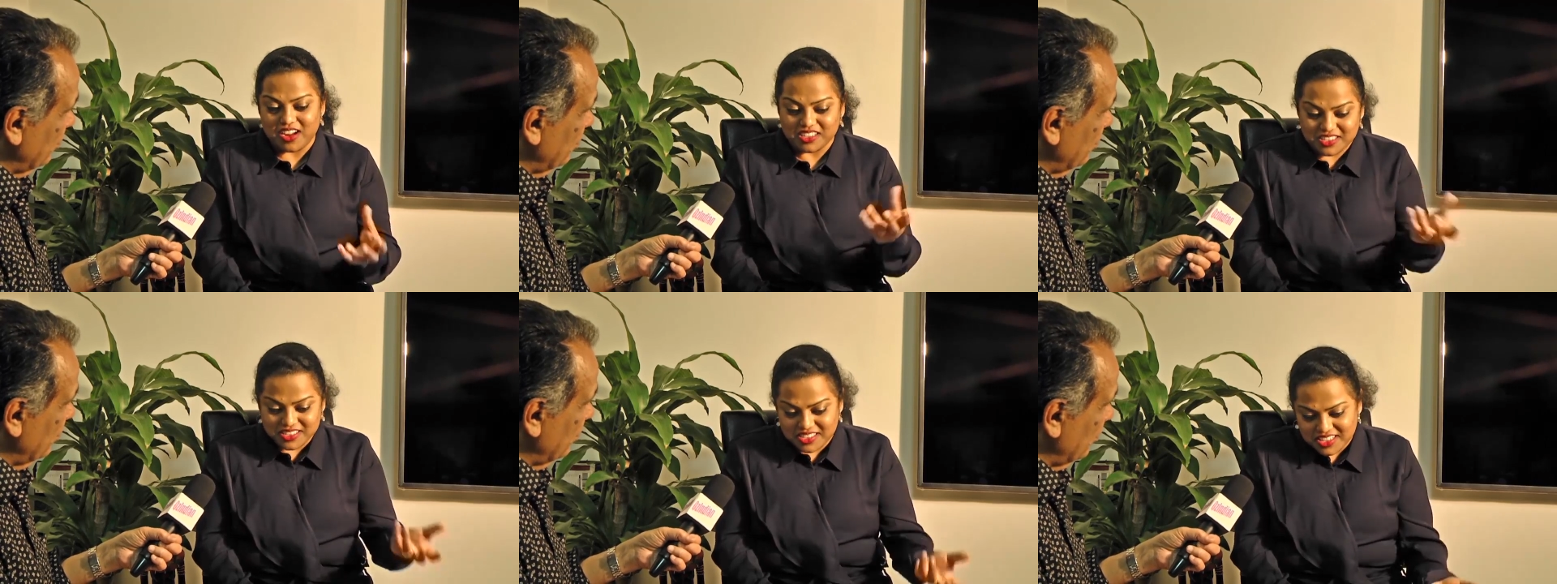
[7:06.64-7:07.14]

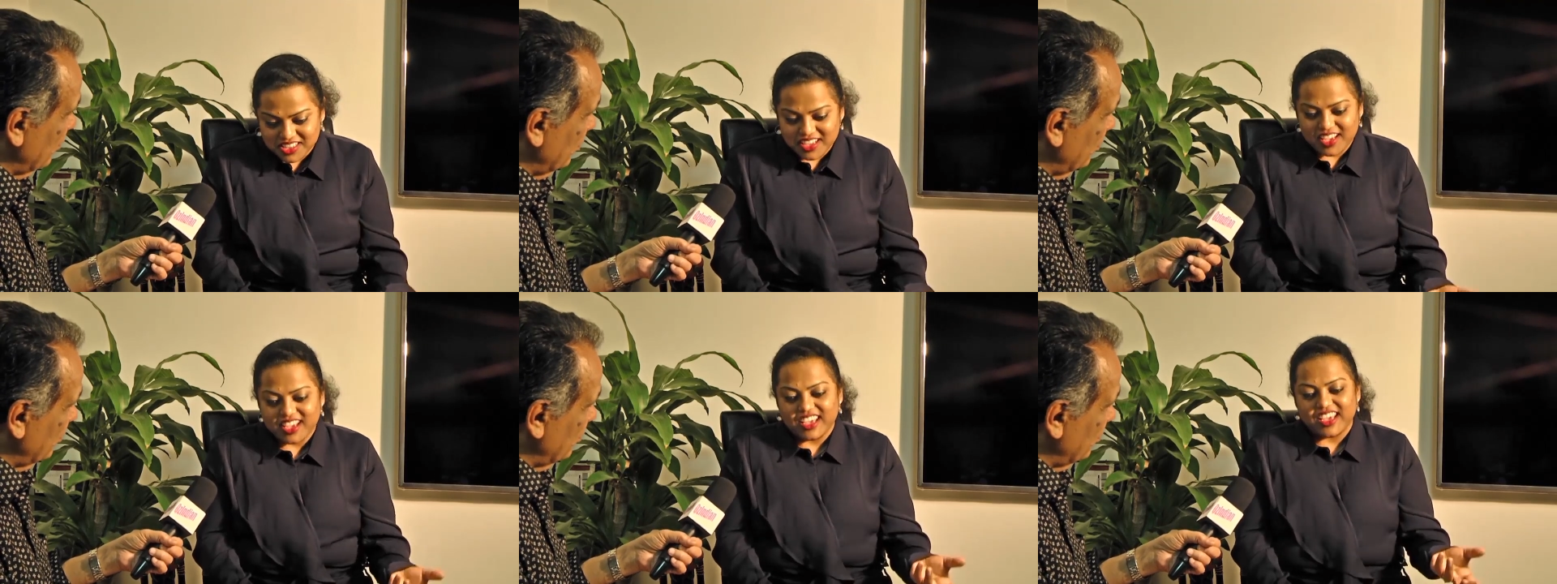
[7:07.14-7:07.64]
Speaker 1: artist,
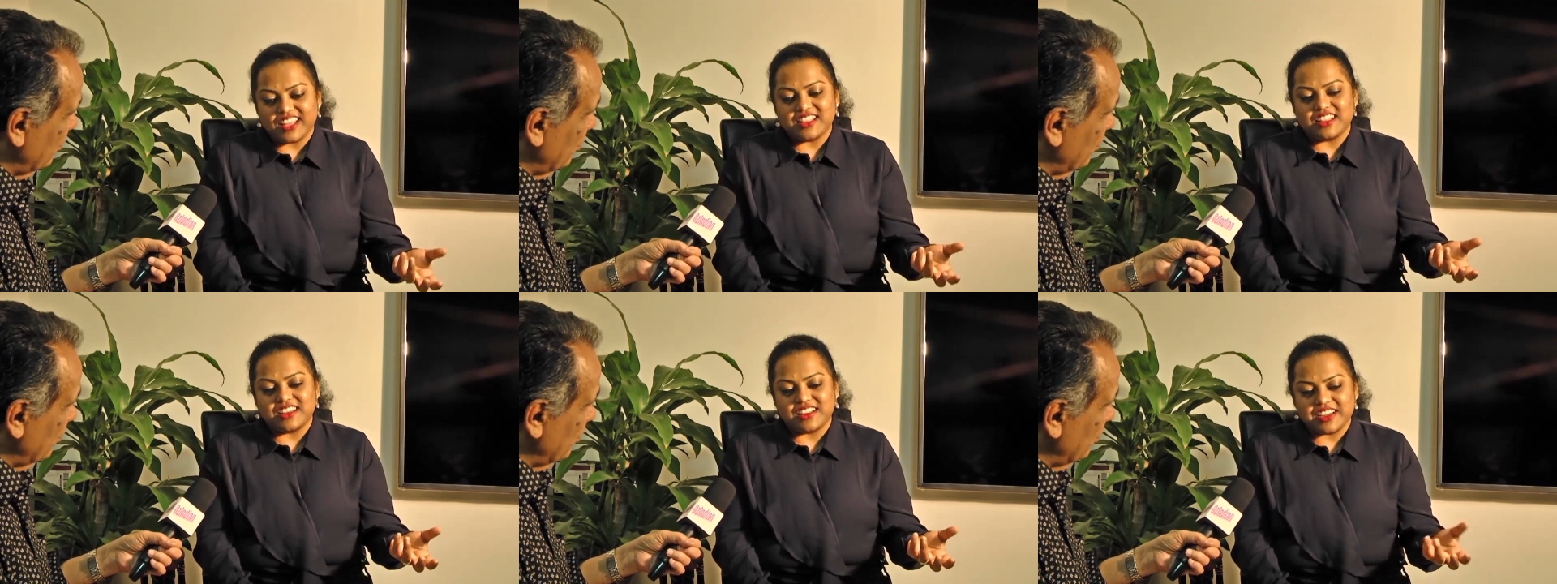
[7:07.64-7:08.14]

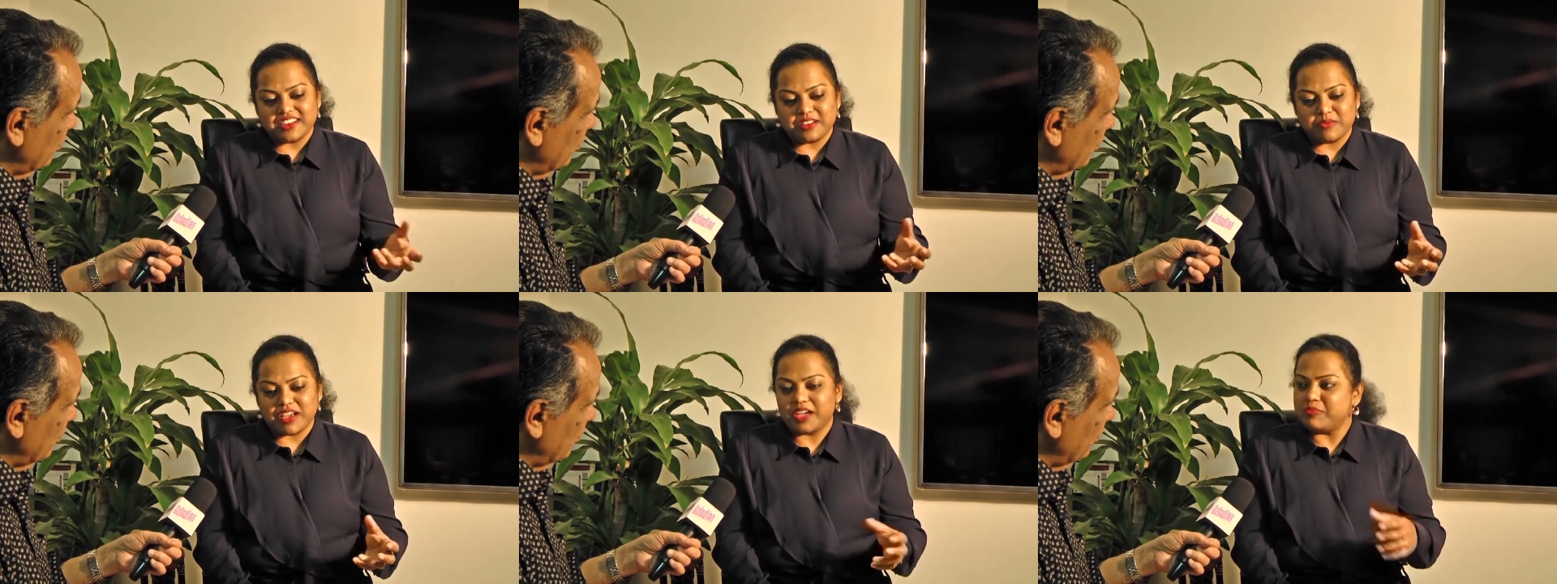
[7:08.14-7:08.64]
and then I
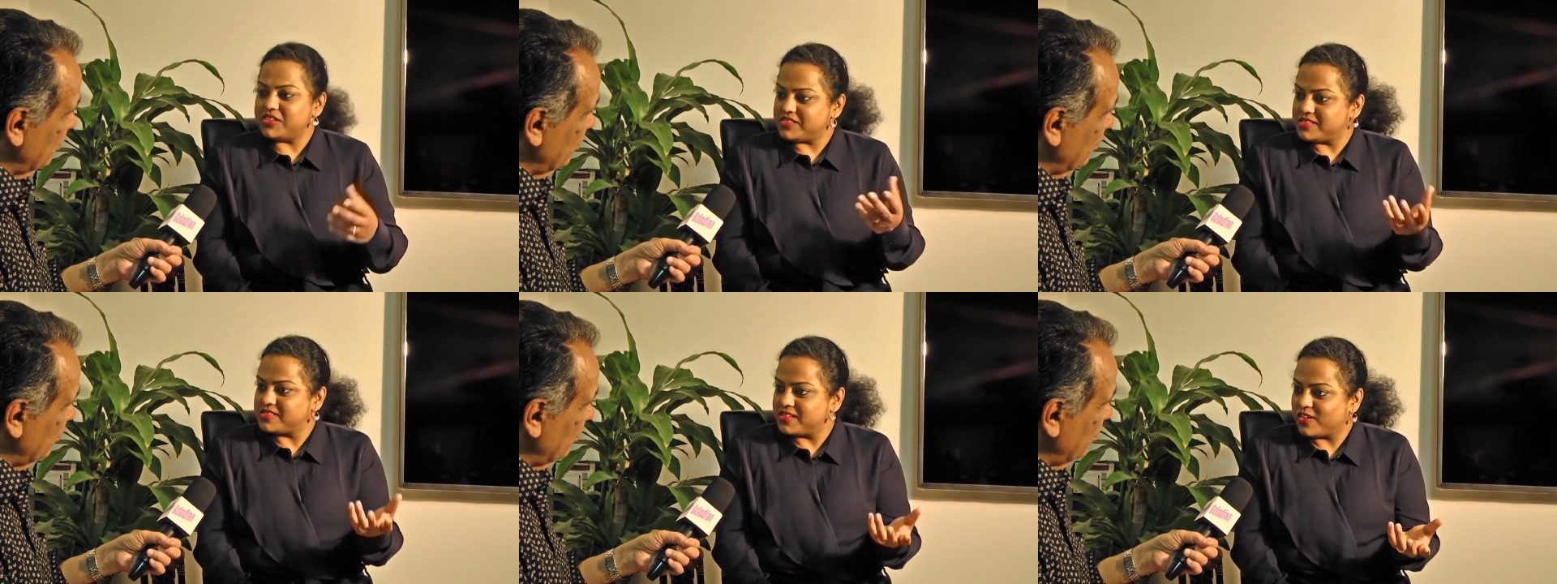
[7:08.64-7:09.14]
did my
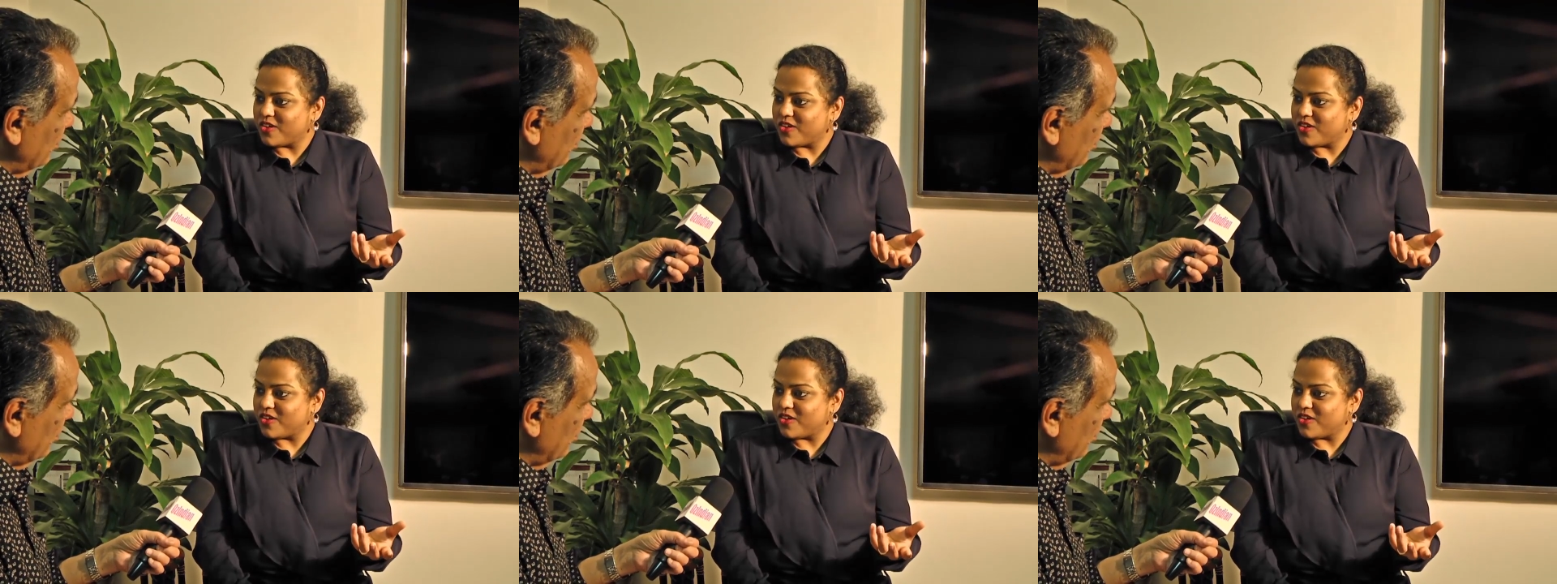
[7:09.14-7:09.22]
MS